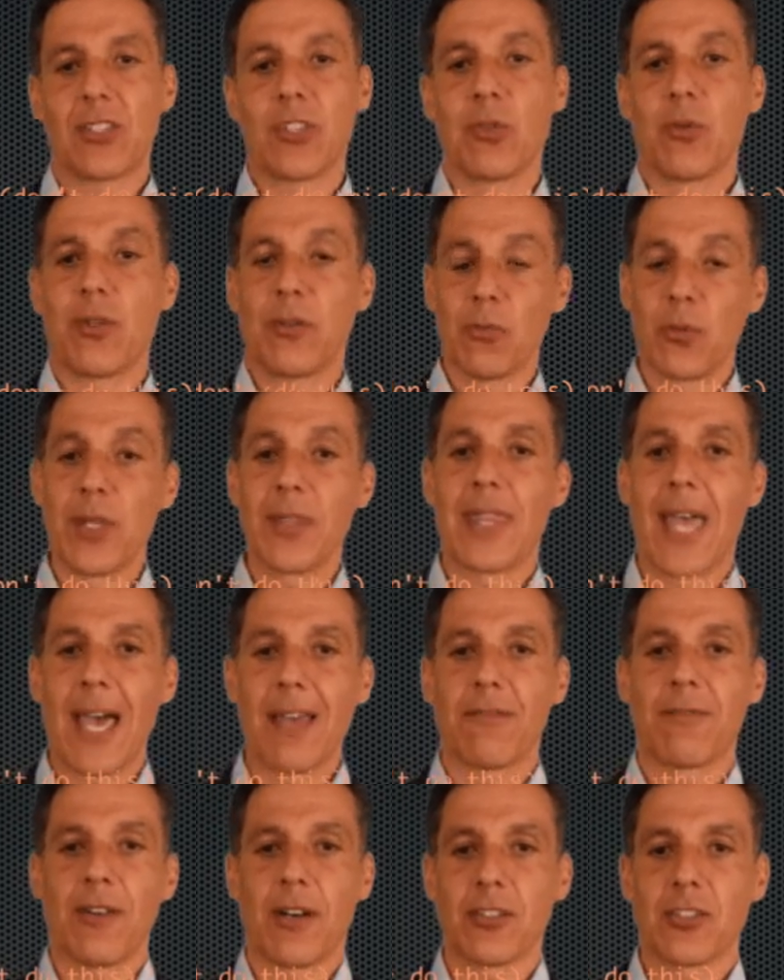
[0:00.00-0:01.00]
to it with
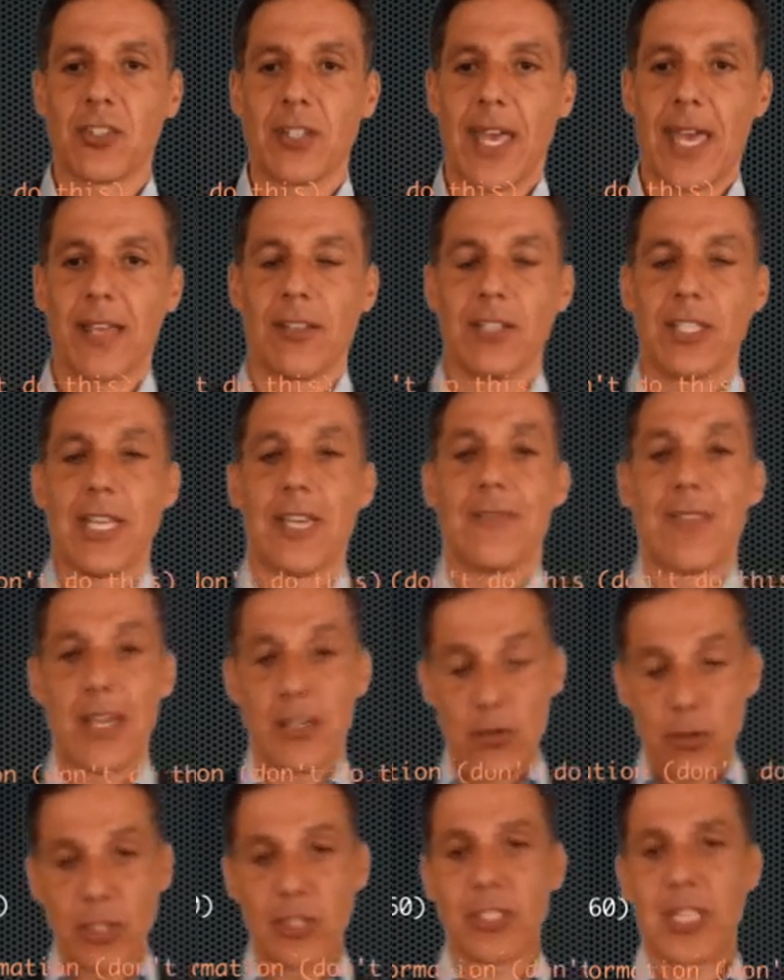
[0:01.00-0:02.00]
that functionality, and
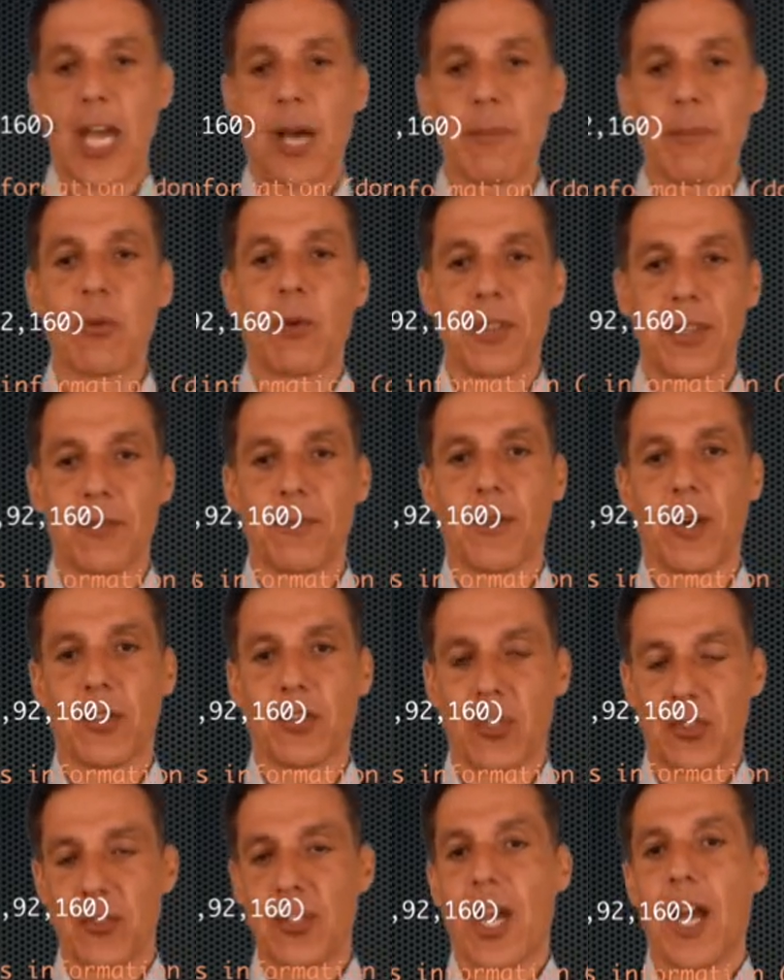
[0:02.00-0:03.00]
then you can tell me what the
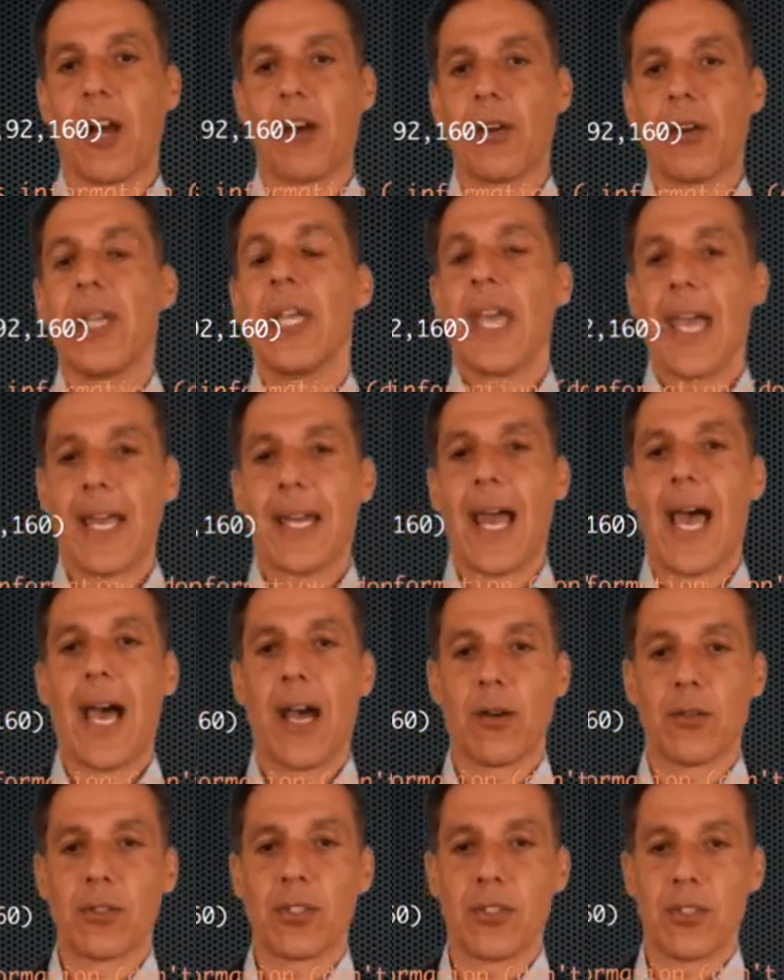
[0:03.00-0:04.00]
functions are and
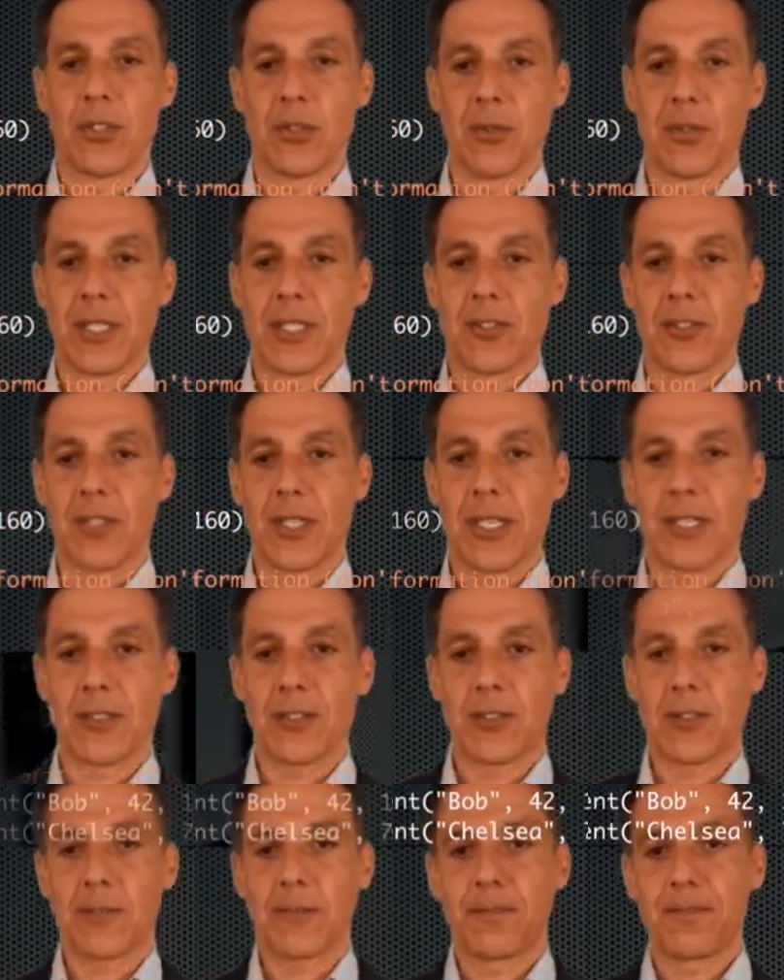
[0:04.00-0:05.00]
how to do these
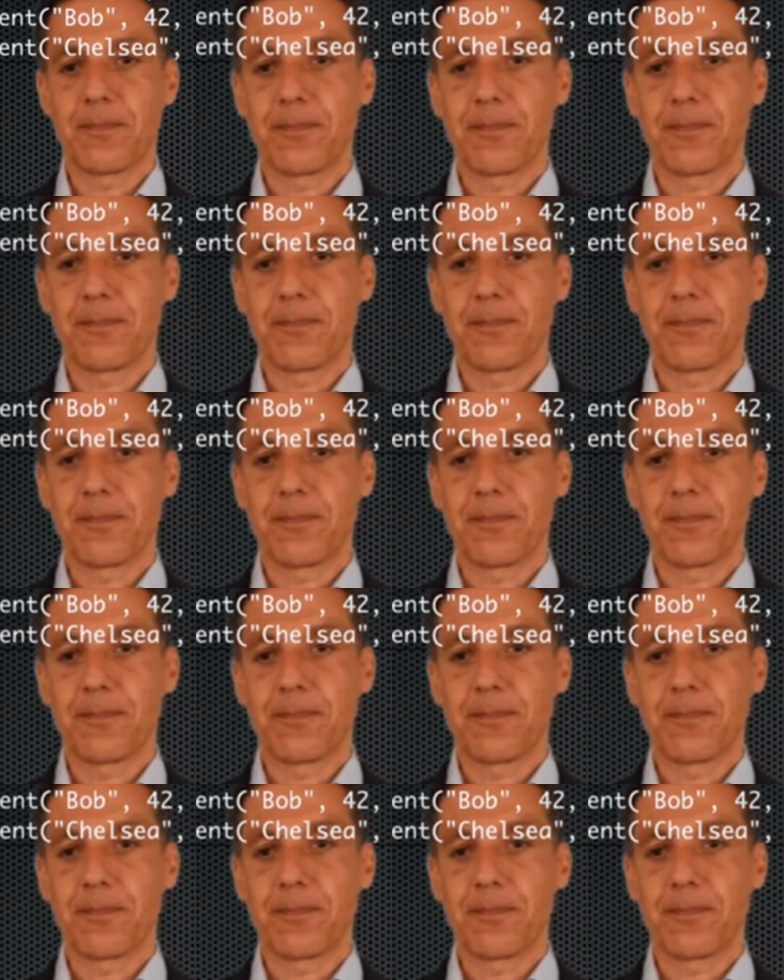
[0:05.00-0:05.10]
things.